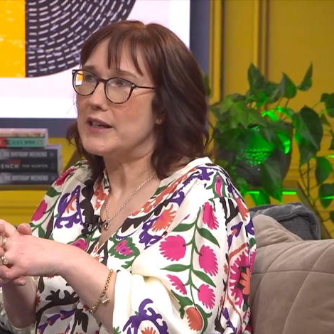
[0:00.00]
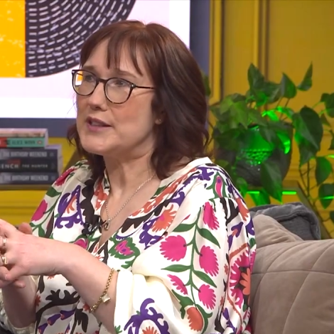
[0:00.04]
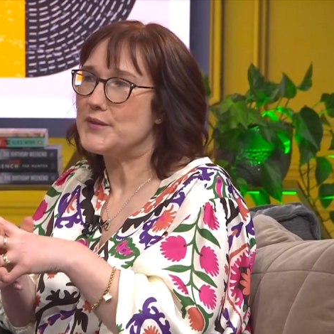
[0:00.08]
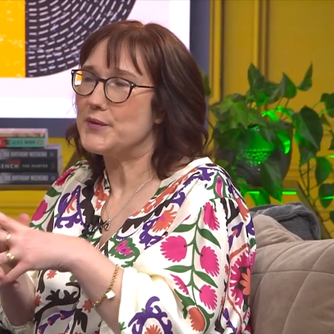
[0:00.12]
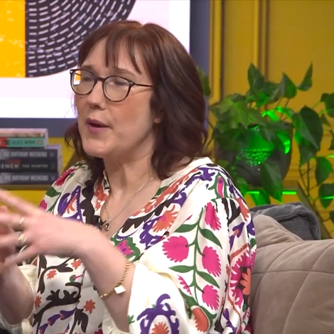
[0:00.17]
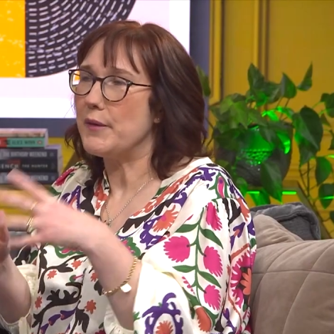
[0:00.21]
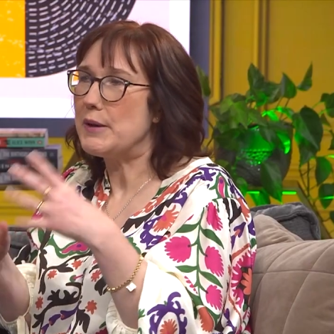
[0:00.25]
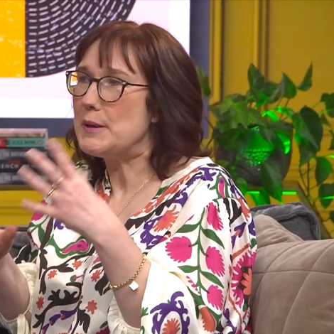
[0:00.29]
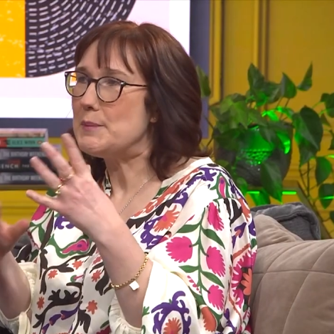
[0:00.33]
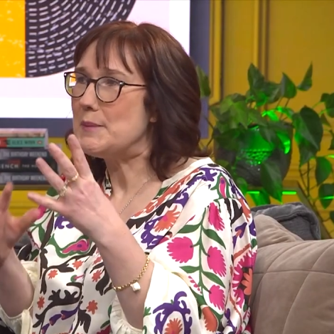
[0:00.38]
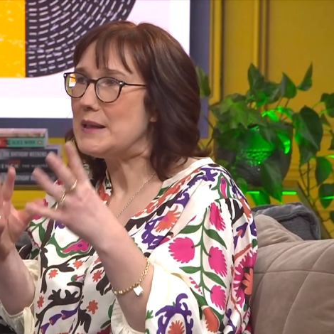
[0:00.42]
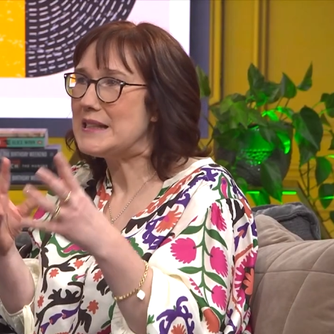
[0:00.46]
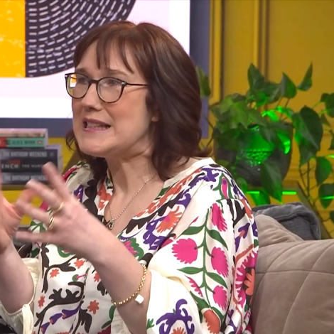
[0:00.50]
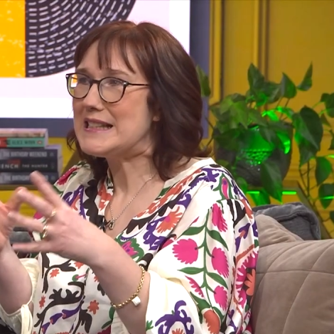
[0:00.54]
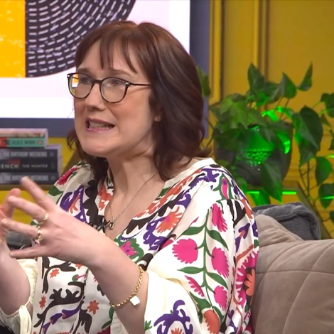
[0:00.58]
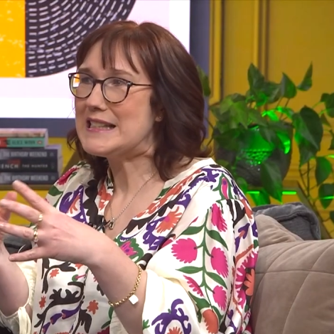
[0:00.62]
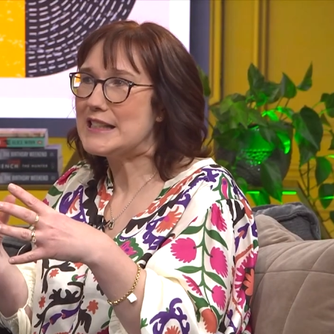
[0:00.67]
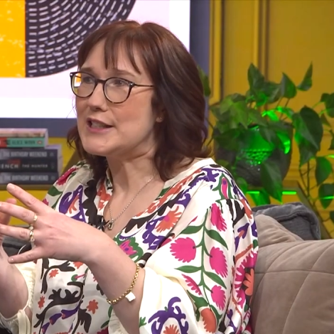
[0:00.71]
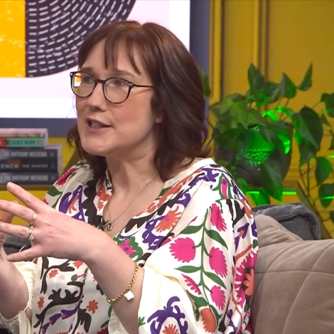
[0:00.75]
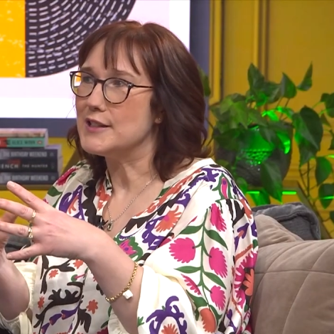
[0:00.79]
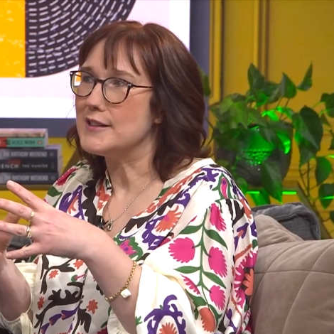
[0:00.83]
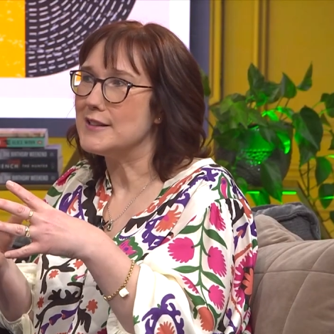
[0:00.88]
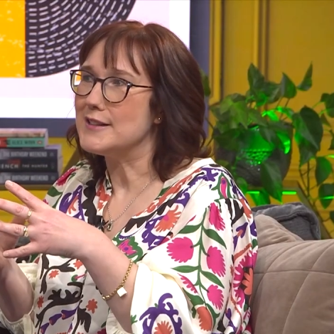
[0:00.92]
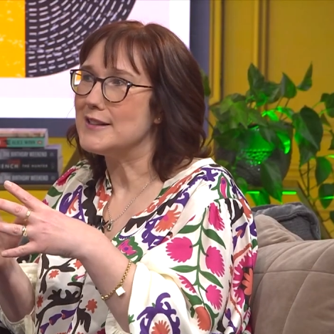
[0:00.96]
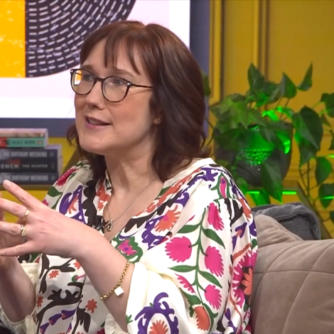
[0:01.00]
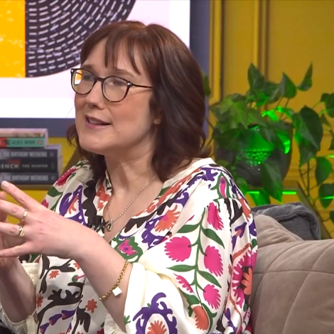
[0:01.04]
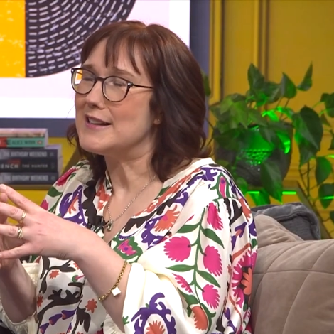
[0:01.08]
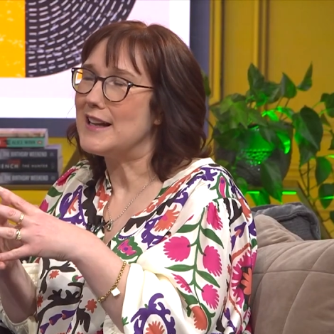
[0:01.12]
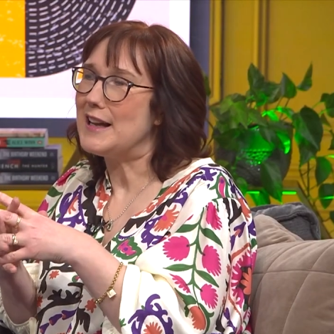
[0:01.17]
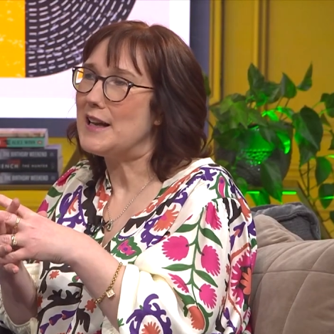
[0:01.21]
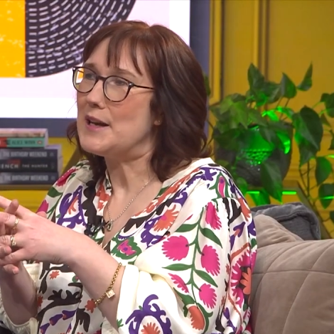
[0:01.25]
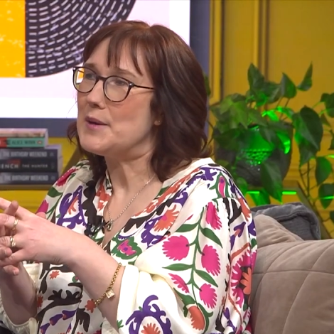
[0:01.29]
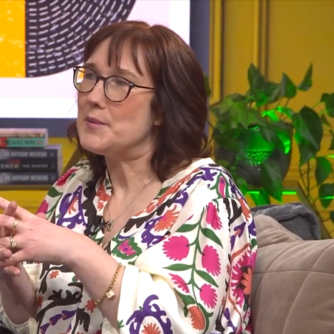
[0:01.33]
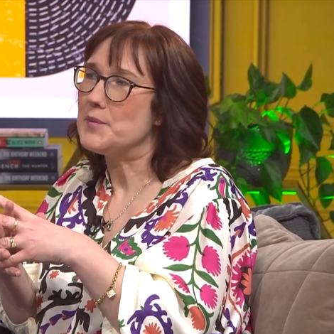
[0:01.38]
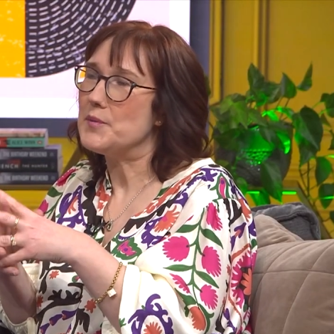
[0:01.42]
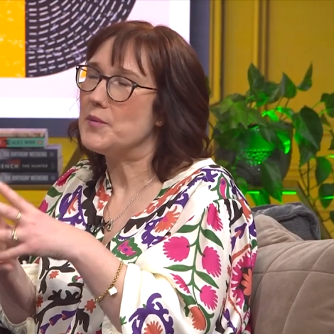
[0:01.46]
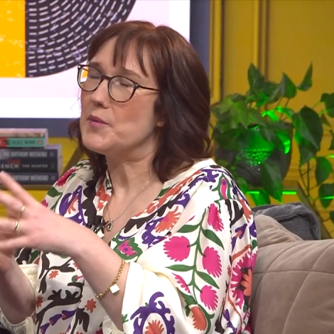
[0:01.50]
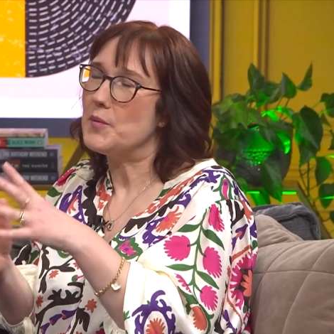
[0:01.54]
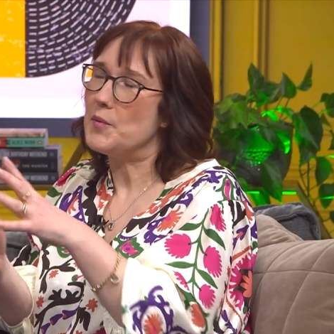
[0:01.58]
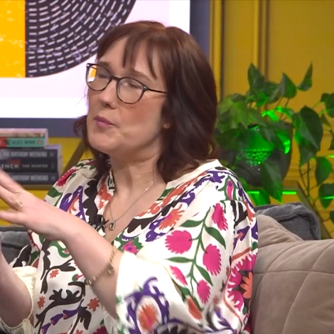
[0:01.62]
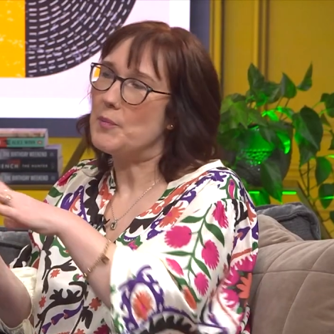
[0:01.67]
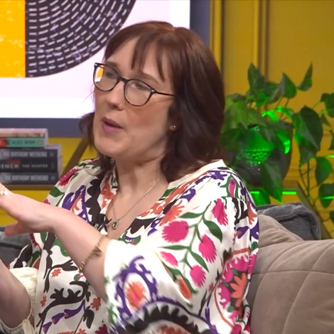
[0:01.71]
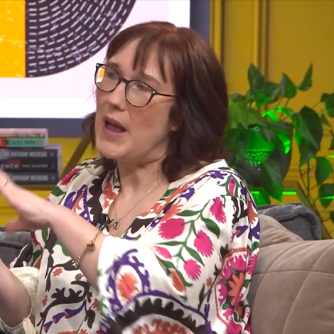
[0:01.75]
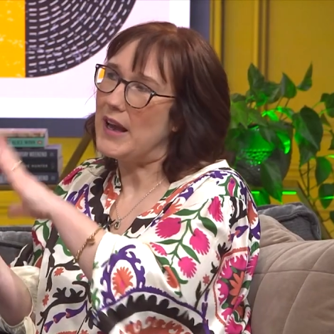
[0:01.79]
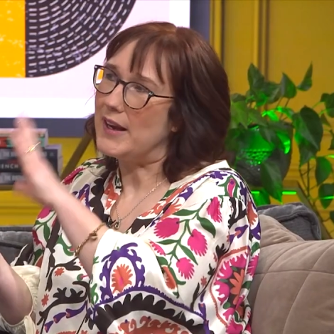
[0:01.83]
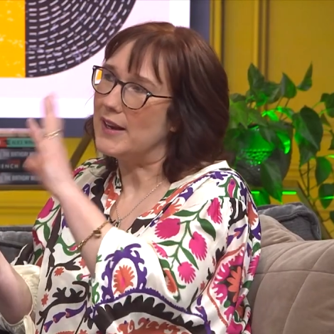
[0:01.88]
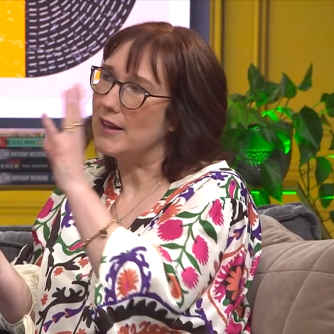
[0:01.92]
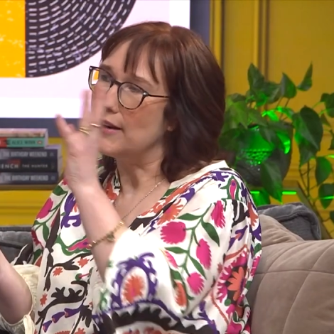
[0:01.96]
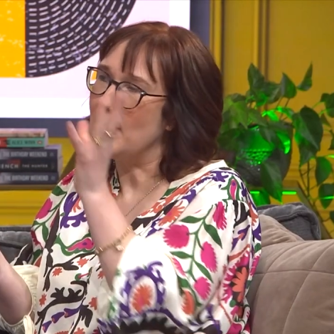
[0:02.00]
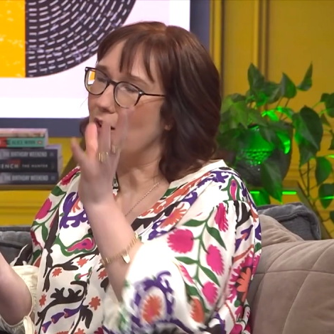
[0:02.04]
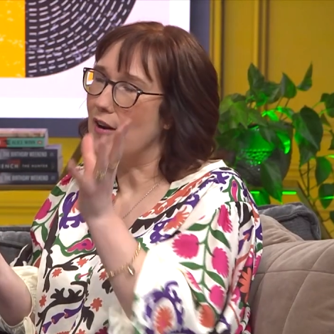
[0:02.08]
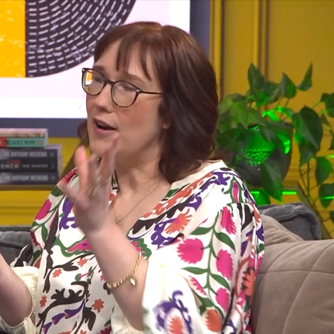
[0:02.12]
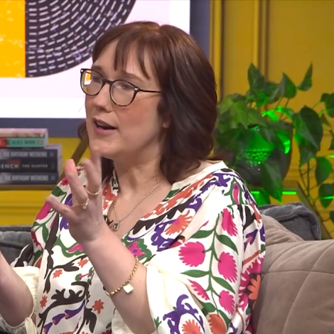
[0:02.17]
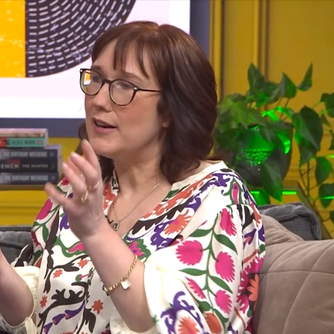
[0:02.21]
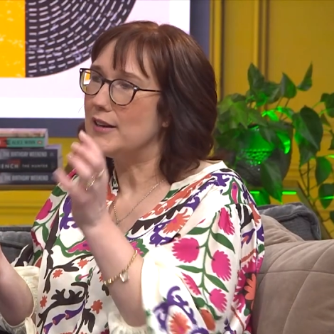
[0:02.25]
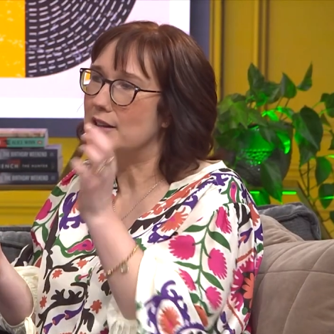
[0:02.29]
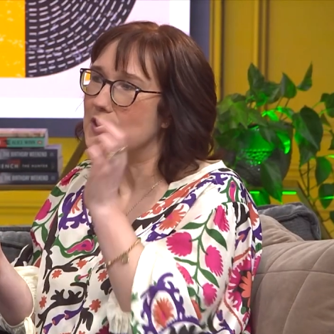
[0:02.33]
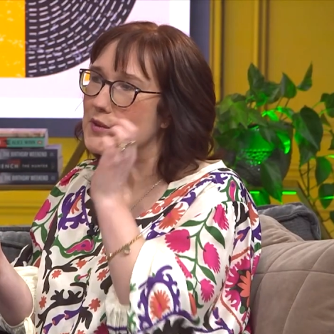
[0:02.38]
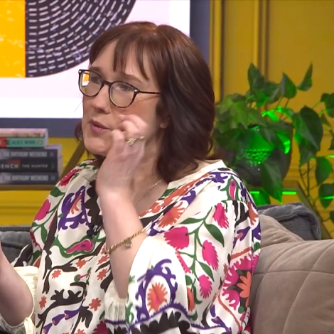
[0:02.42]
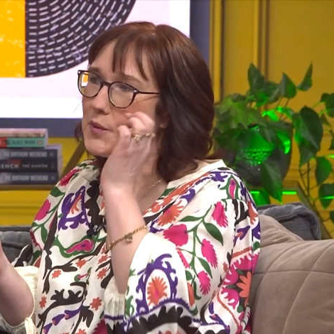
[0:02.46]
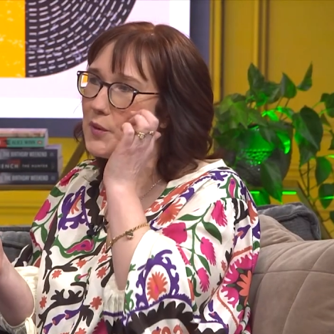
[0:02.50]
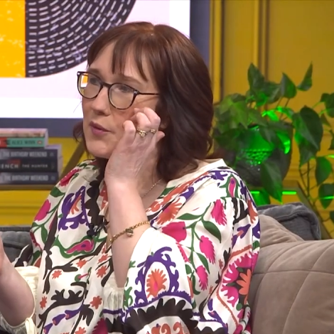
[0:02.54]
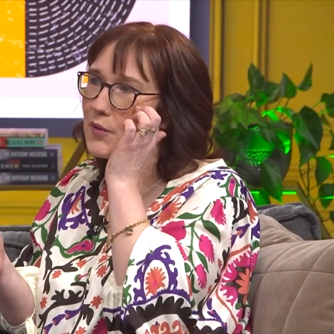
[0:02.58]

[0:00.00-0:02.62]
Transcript: It's very mystical. Back in Ireland,